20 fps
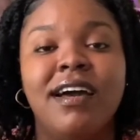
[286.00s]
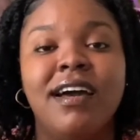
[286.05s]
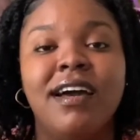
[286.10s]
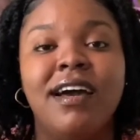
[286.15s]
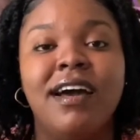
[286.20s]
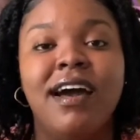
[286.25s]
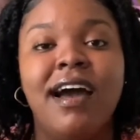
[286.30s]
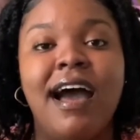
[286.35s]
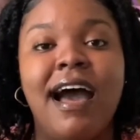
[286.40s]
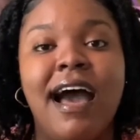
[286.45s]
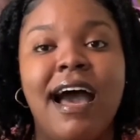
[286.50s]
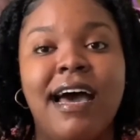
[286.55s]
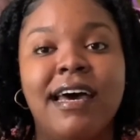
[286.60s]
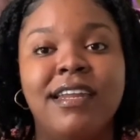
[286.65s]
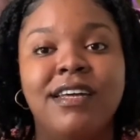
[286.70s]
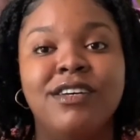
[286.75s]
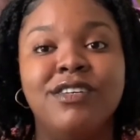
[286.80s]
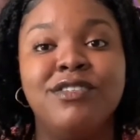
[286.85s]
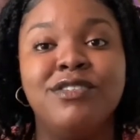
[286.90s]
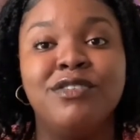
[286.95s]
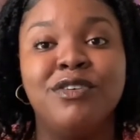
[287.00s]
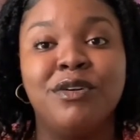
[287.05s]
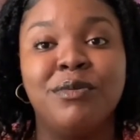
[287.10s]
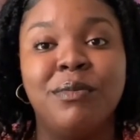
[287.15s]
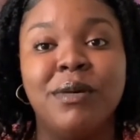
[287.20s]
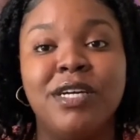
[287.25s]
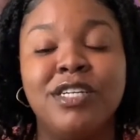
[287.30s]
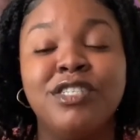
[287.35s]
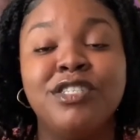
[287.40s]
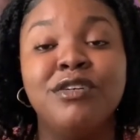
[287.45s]
add so
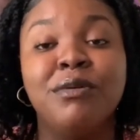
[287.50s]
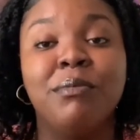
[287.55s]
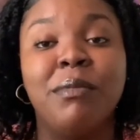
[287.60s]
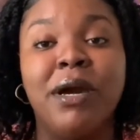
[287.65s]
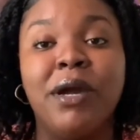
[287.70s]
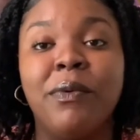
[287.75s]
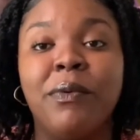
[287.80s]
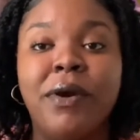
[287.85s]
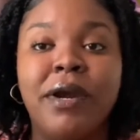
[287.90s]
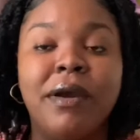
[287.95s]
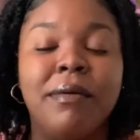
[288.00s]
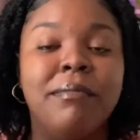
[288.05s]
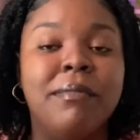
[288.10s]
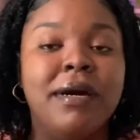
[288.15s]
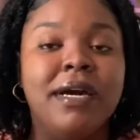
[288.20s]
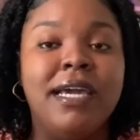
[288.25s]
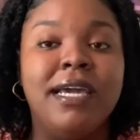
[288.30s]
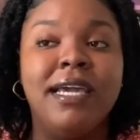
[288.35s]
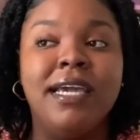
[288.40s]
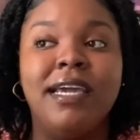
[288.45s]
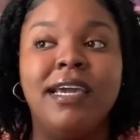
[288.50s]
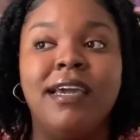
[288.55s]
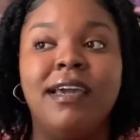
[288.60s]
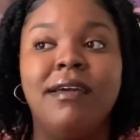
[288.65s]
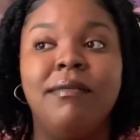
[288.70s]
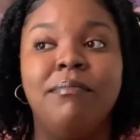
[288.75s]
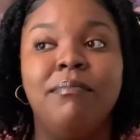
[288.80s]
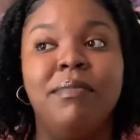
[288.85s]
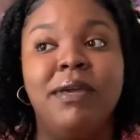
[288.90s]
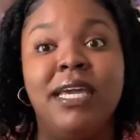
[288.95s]
much to my work by
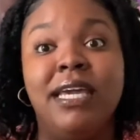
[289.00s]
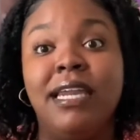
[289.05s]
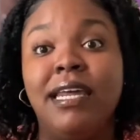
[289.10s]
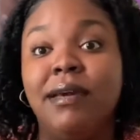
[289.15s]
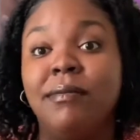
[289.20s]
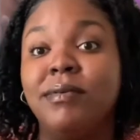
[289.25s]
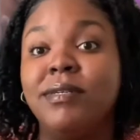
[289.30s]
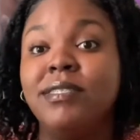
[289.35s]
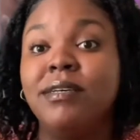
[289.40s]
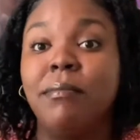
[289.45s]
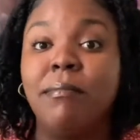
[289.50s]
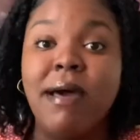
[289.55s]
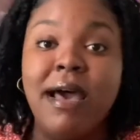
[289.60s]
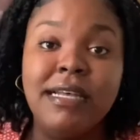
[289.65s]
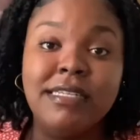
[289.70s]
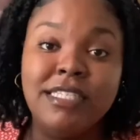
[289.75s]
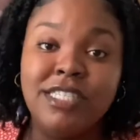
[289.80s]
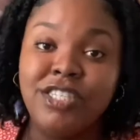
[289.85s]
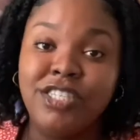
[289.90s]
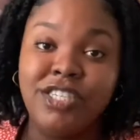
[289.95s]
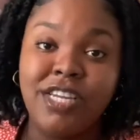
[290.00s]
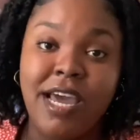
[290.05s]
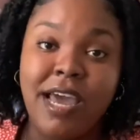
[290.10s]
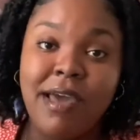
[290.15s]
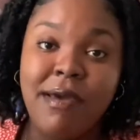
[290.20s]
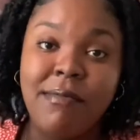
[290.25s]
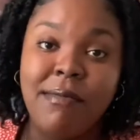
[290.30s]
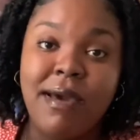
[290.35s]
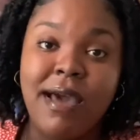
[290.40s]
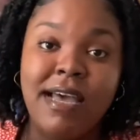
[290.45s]
being able to message
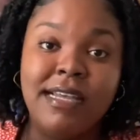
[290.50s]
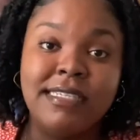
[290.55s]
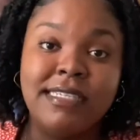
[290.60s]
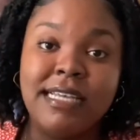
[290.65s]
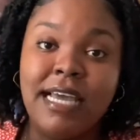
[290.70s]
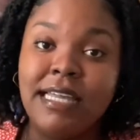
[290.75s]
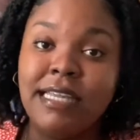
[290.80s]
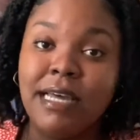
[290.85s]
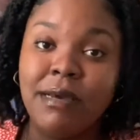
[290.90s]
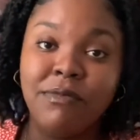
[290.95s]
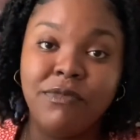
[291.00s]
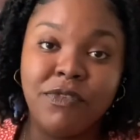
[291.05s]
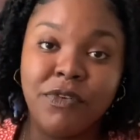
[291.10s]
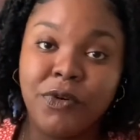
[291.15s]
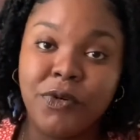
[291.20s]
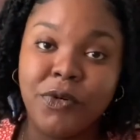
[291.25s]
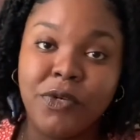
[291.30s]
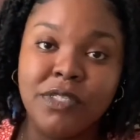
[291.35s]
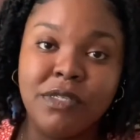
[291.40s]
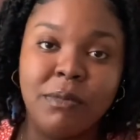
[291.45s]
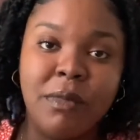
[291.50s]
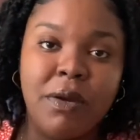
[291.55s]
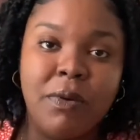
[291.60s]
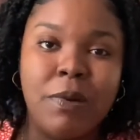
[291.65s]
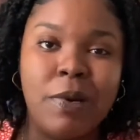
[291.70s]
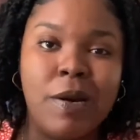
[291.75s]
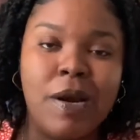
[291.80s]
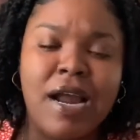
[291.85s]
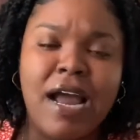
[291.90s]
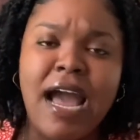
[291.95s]
them and send them photos of my
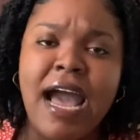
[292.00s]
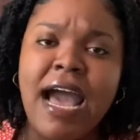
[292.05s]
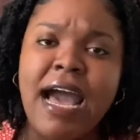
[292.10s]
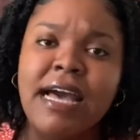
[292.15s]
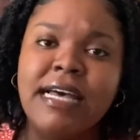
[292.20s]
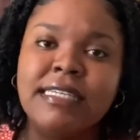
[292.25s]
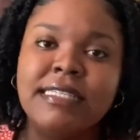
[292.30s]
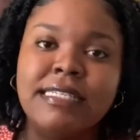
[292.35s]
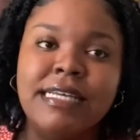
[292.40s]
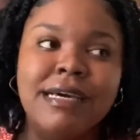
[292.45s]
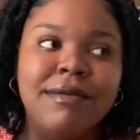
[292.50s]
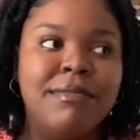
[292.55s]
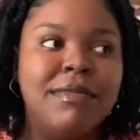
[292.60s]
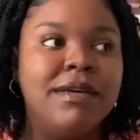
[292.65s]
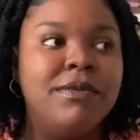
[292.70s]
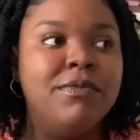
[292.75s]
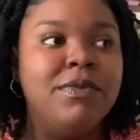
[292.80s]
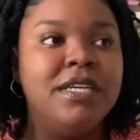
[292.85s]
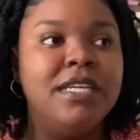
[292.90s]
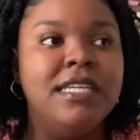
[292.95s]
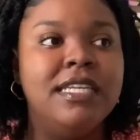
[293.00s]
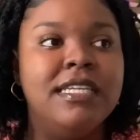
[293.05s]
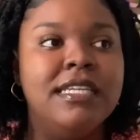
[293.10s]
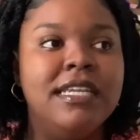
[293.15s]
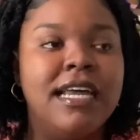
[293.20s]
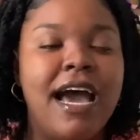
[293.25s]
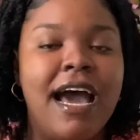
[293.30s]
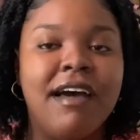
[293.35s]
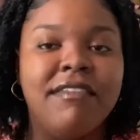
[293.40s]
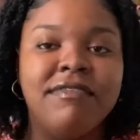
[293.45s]
work and ask them, and
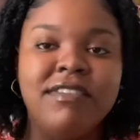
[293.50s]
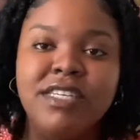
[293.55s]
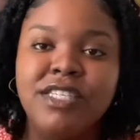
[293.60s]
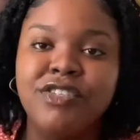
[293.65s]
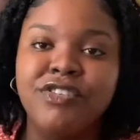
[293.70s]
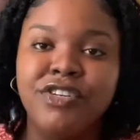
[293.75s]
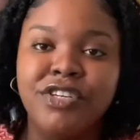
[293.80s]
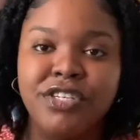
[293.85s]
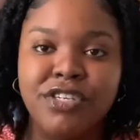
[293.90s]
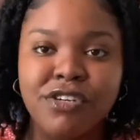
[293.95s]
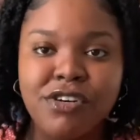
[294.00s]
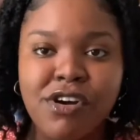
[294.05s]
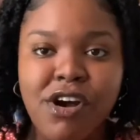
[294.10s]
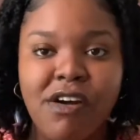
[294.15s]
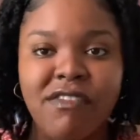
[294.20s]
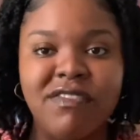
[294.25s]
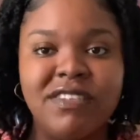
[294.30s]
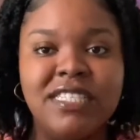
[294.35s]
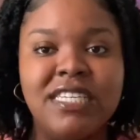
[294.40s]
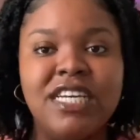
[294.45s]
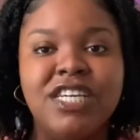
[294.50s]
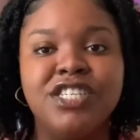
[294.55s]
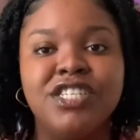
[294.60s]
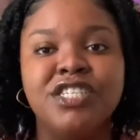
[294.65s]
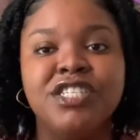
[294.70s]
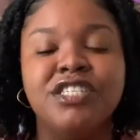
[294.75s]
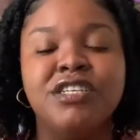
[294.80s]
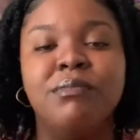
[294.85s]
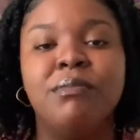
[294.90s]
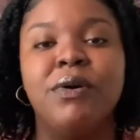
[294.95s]
have these critical
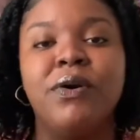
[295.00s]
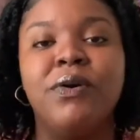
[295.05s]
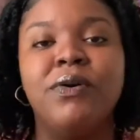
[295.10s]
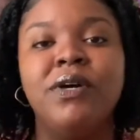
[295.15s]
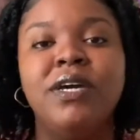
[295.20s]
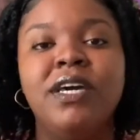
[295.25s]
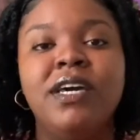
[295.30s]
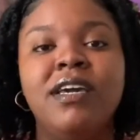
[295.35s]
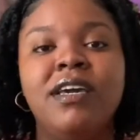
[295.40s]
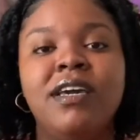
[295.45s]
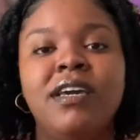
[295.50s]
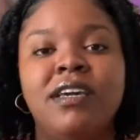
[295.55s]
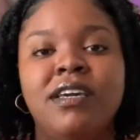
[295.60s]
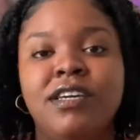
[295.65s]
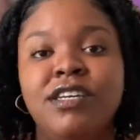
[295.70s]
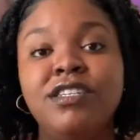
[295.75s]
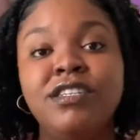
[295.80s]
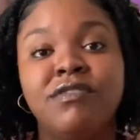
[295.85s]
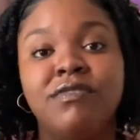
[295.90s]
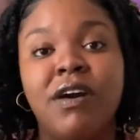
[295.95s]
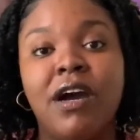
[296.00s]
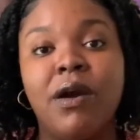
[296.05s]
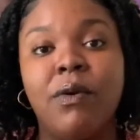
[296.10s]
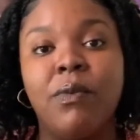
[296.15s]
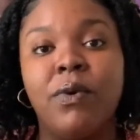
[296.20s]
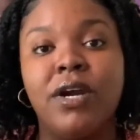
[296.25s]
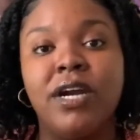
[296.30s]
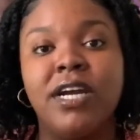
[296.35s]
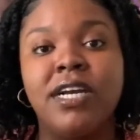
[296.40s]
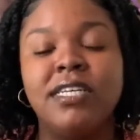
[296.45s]
conversations about each of our
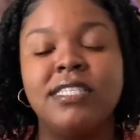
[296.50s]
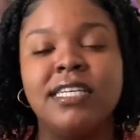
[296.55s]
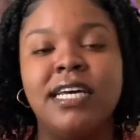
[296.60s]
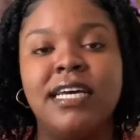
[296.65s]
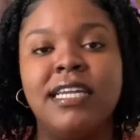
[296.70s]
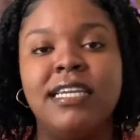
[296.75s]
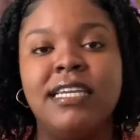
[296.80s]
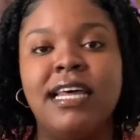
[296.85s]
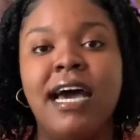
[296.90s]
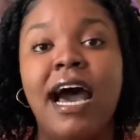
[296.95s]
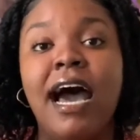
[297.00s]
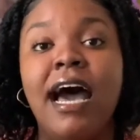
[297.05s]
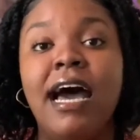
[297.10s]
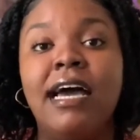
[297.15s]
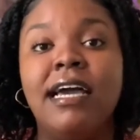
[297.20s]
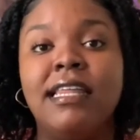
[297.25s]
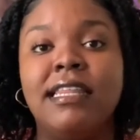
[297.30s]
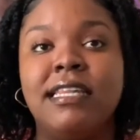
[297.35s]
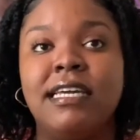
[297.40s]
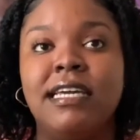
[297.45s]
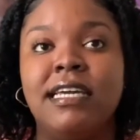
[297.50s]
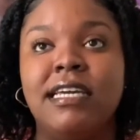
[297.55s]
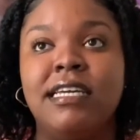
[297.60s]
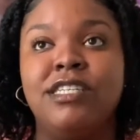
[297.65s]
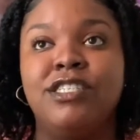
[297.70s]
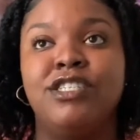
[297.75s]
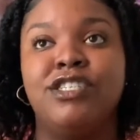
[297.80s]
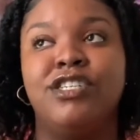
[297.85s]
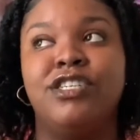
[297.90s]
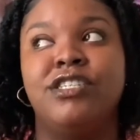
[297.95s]
works. And that, I think, in
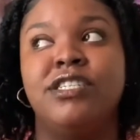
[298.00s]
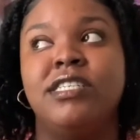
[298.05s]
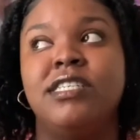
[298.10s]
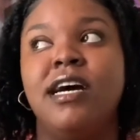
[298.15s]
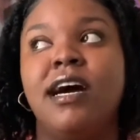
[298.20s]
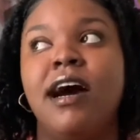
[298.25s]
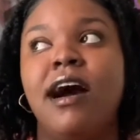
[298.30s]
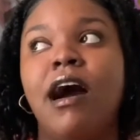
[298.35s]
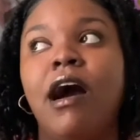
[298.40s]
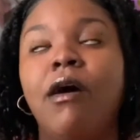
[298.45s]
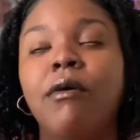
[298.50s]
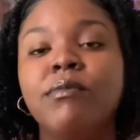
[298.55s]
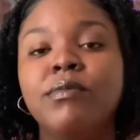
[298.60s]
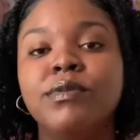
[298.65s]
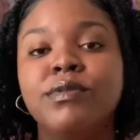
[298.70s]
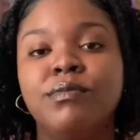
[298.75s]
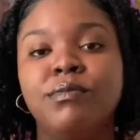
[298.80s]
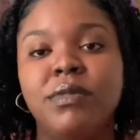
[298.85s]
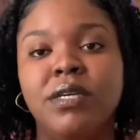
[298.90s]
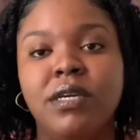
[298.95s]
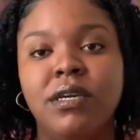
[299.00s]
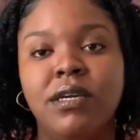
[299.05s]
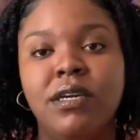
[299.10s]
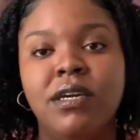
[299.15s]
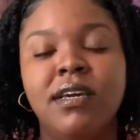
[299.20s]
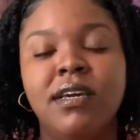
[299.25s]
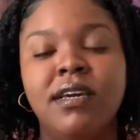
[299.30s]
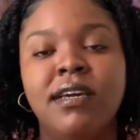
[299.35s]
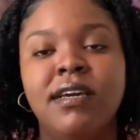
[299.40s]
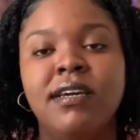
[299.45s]
turn helps me
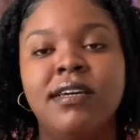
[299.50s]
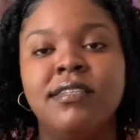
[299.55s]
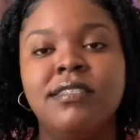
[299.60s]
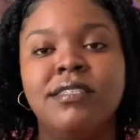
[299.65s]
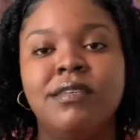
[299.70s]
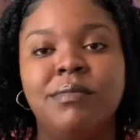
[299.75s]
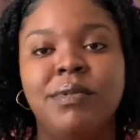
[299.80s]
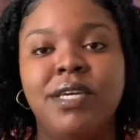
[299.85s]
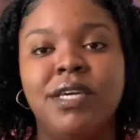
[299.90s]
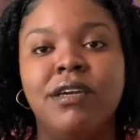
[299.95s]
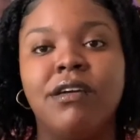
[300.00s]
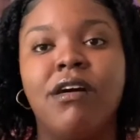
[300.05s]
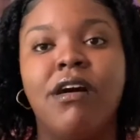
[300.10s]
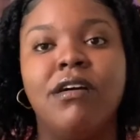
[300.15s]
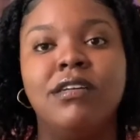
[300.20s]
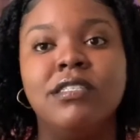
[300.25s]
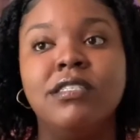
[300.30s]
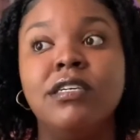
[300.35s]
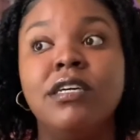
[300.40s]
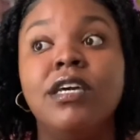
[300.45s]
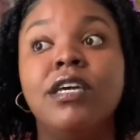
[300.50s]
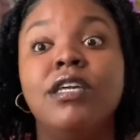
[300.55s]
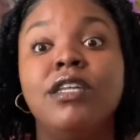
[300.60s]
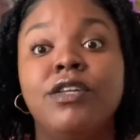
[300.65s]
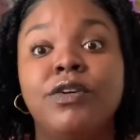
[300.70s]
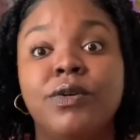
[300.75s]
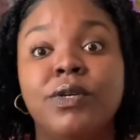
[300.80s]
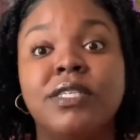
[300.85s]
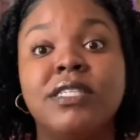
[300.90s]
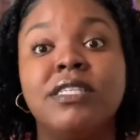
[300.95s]
to be
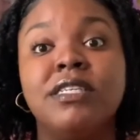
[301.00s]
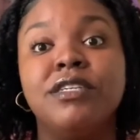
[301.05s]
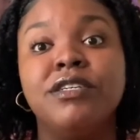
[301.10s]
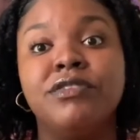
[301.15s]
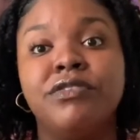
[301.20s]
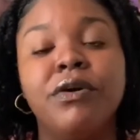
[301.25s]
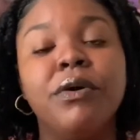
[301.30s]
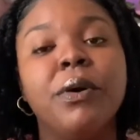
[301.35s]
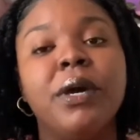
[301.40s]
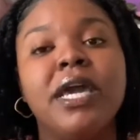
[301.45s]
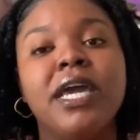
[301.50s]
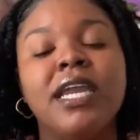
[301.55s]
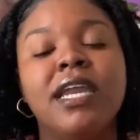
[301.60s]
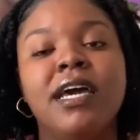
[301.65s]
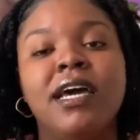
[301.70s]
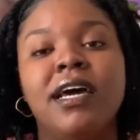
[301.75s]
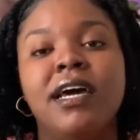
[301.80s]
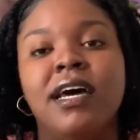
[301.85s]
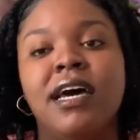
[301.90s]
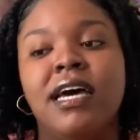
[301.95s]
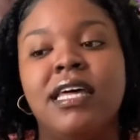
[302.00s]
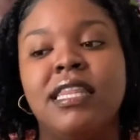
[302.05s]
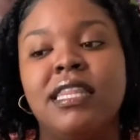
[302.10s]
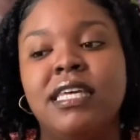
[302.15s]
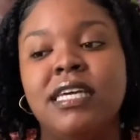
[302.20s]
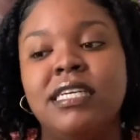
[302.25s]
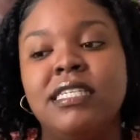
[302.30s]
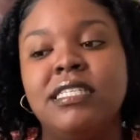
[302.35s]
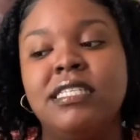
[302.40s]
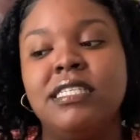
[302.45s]
continuously growing. I
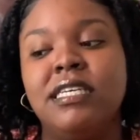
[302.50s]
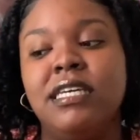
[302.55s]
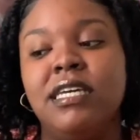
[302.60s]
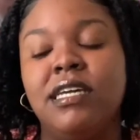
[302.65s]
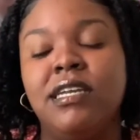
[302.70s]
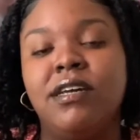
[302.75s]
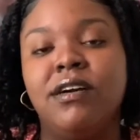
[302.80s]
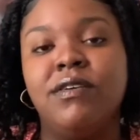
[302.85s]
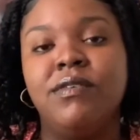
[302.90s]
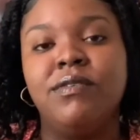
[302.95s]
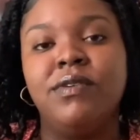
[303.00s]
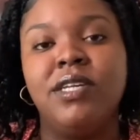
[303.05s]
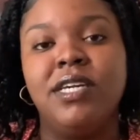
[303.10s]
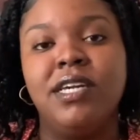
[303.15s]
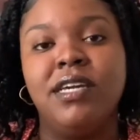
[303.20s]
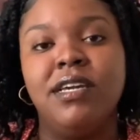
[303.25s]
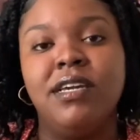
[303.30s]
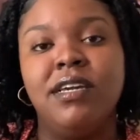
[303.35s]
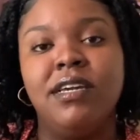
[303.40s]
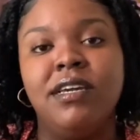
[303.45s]
think seeking out the